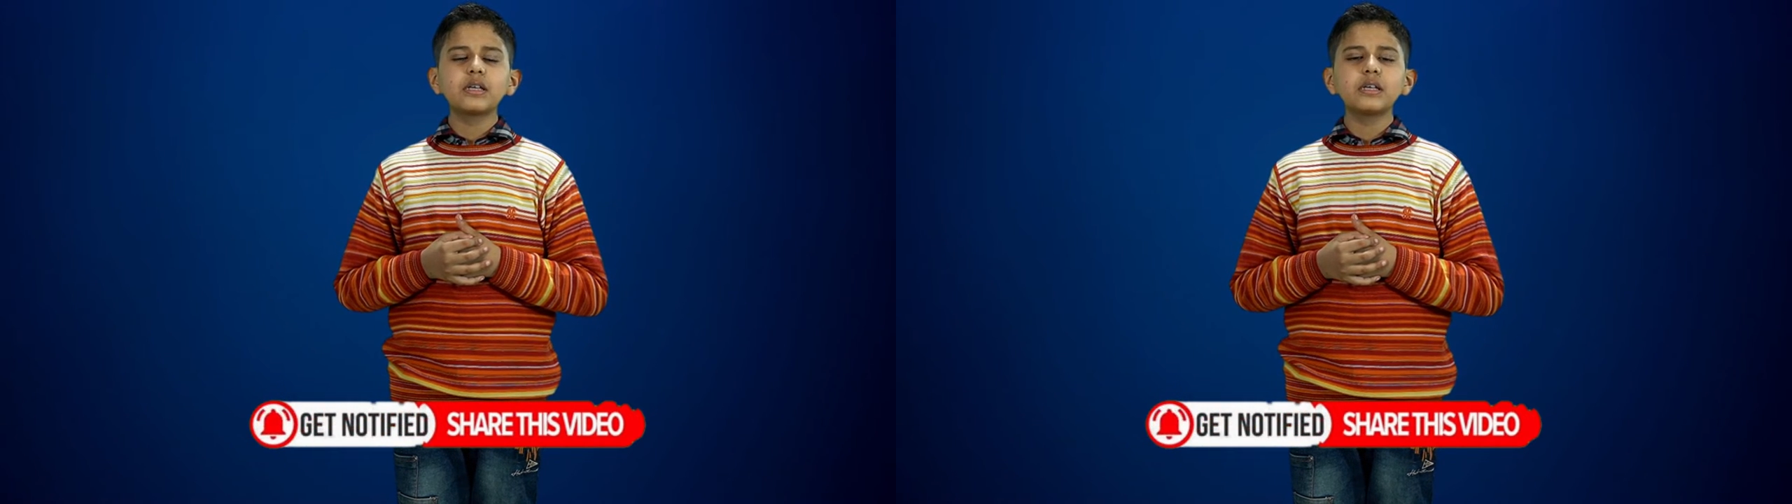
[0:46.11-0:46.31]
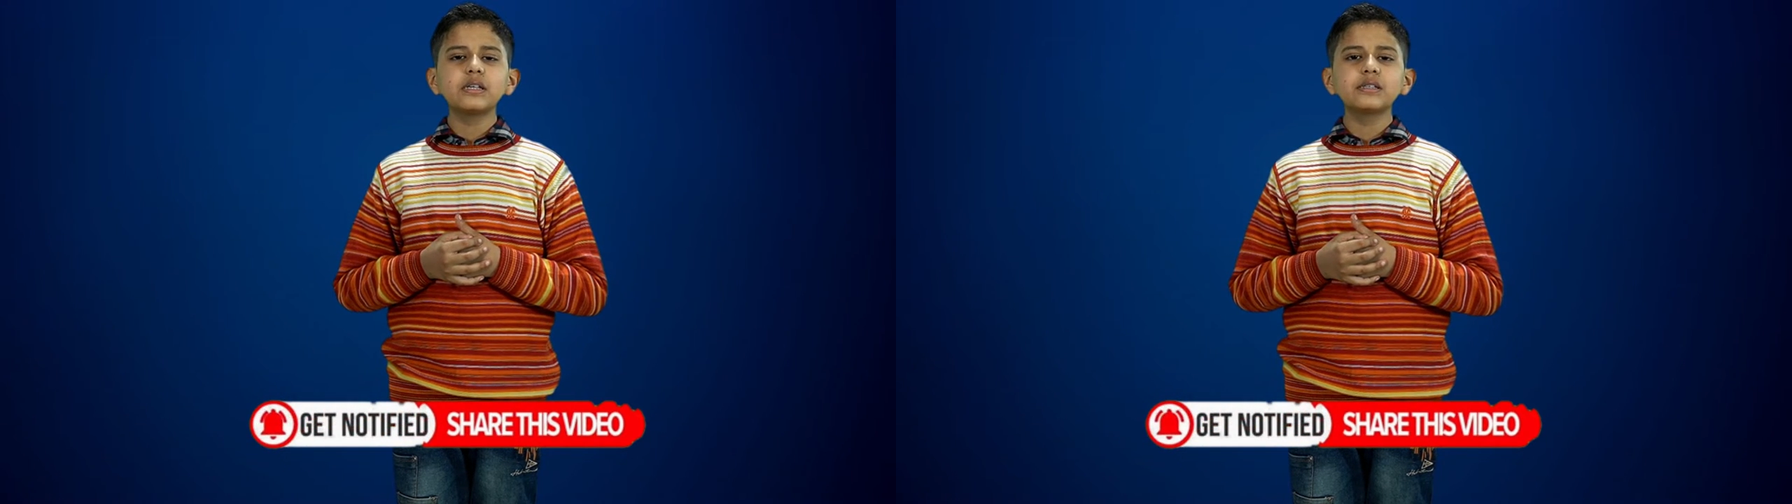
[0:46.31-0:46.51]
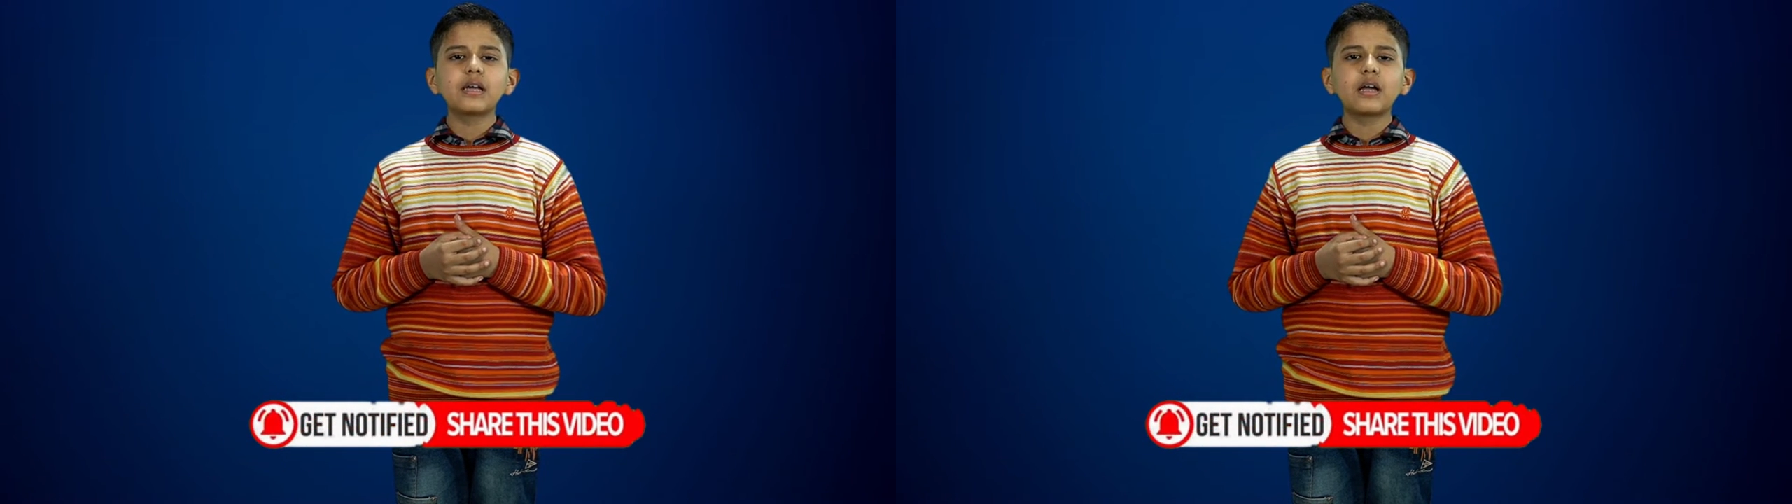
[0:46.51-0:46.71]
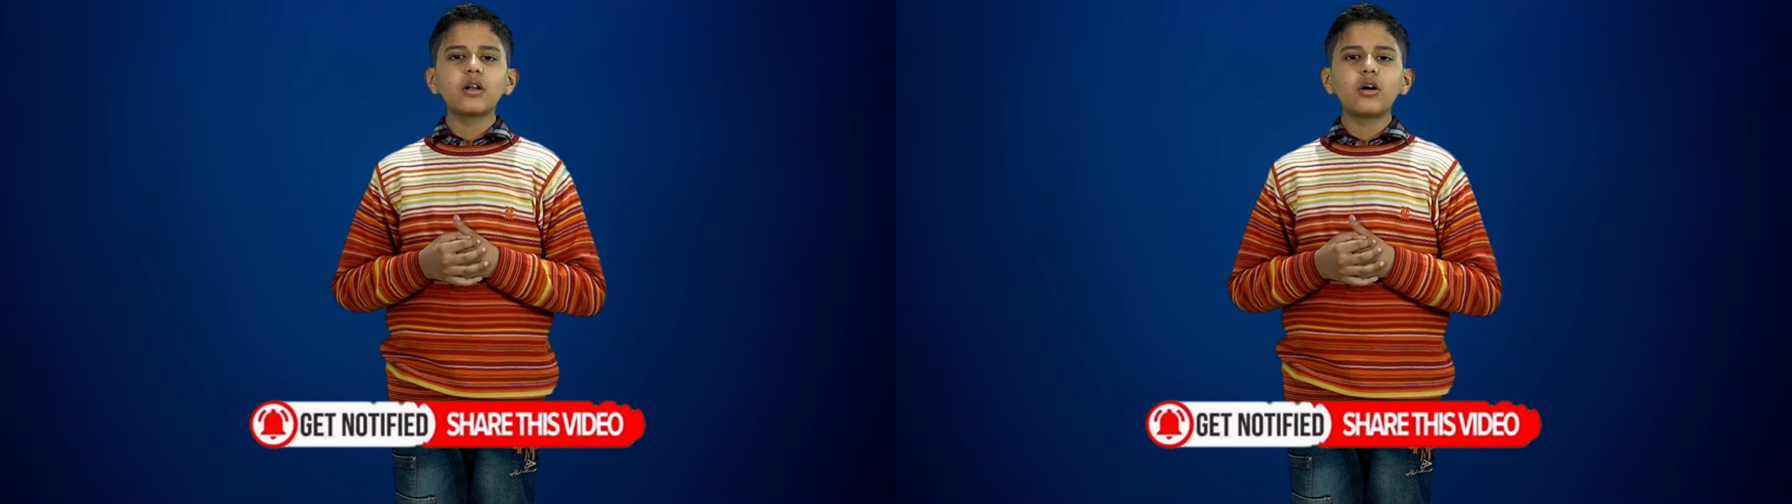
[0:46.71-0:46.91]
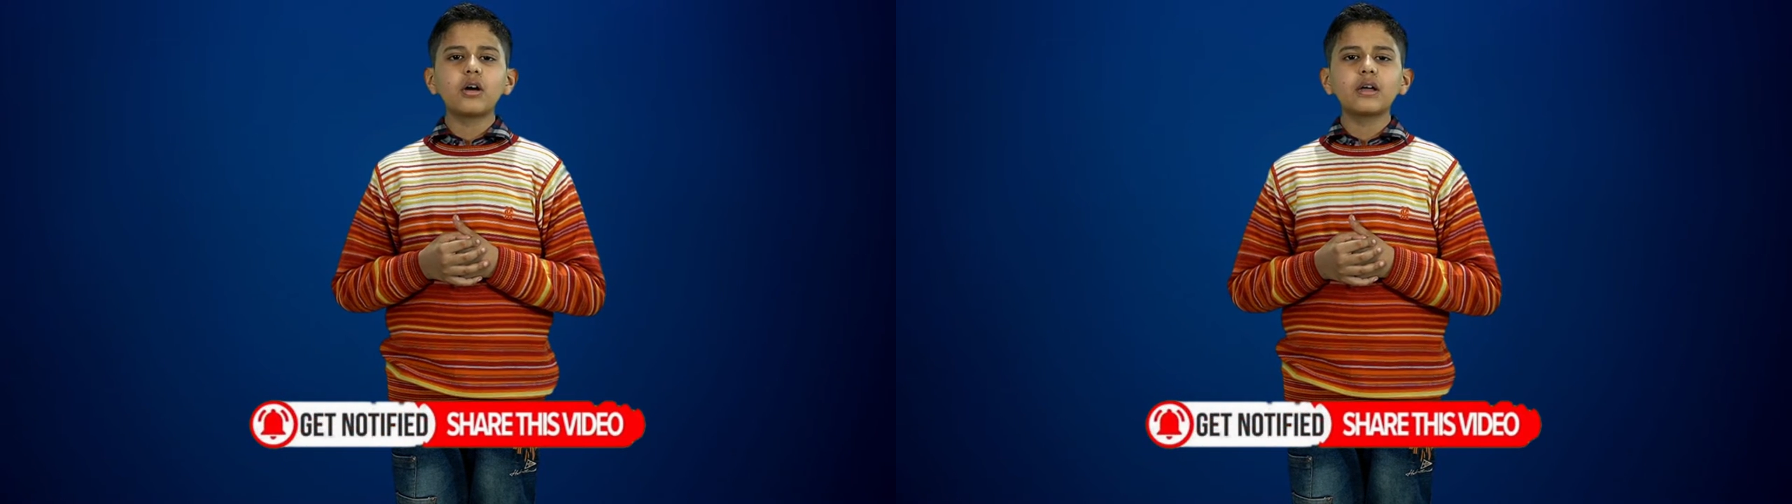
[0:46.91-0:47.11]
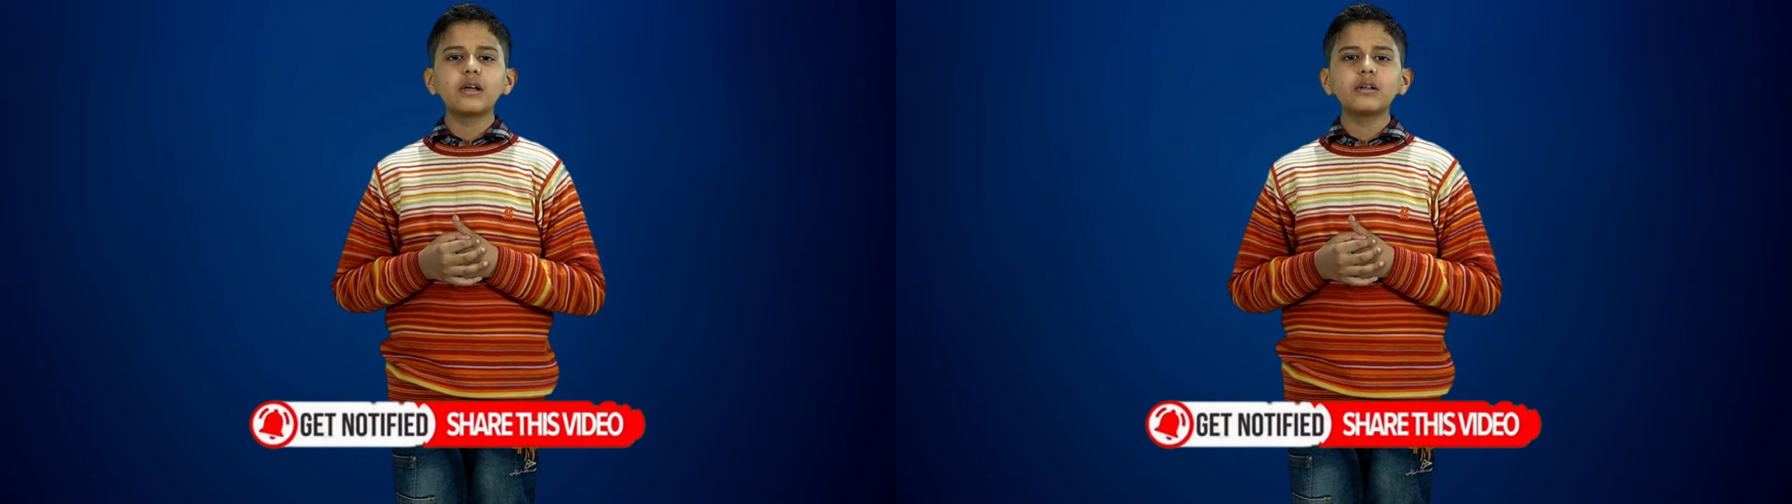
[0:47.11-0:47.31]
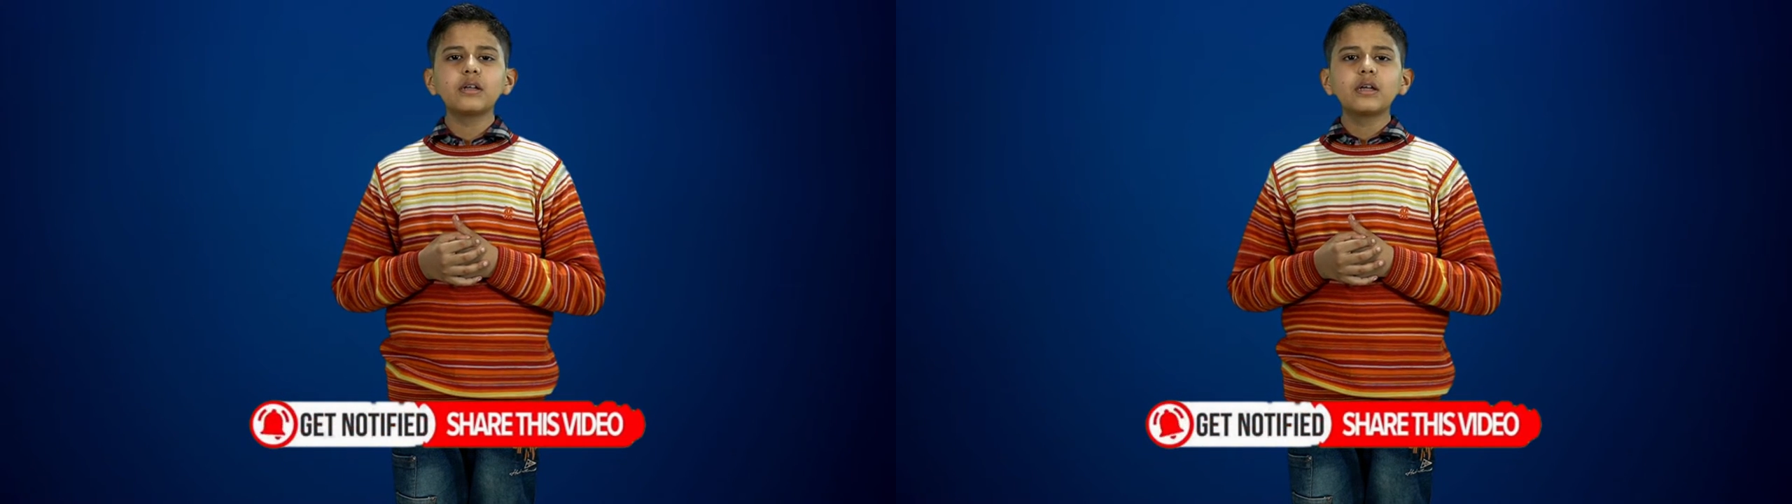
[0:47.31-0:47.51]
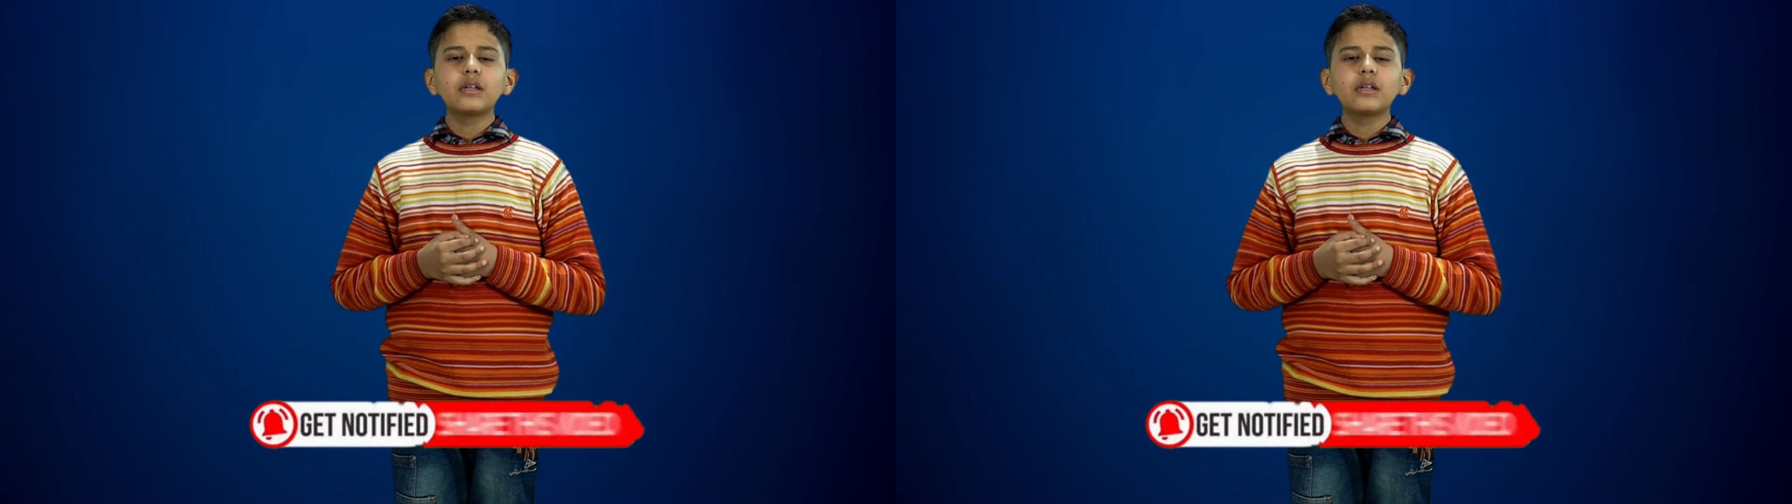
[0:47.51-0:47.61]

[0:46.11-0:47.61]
He is a lawyer.